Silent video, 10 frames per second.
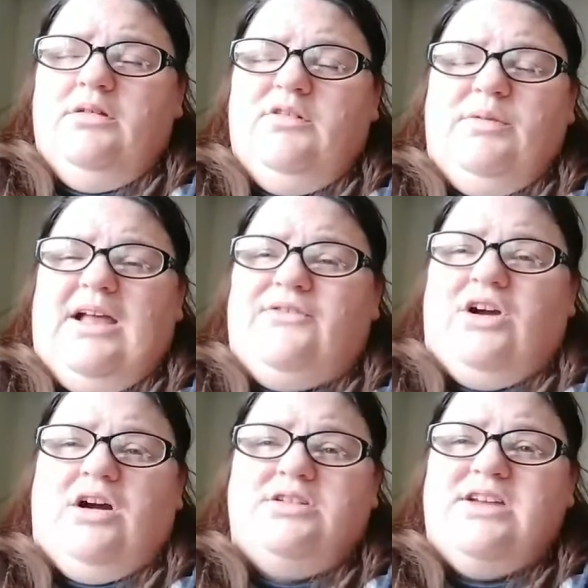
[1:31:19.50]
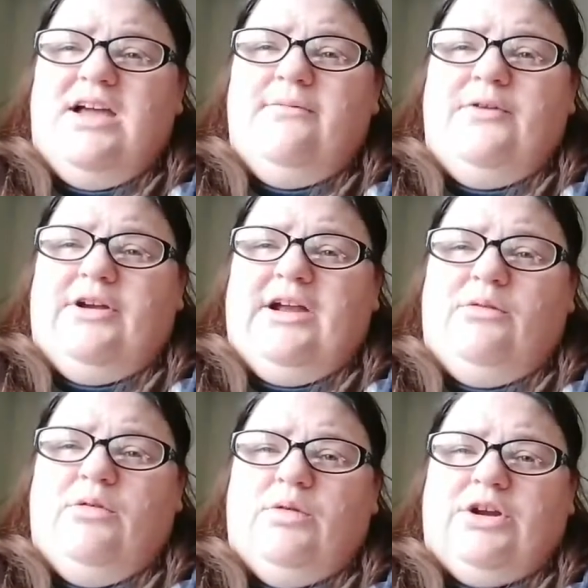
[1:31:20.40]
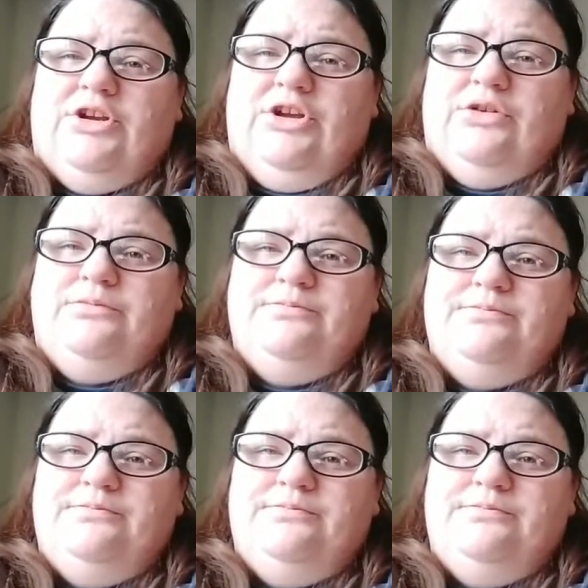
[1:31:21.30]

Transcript: We've been having a hard time figuring out what we're going to do.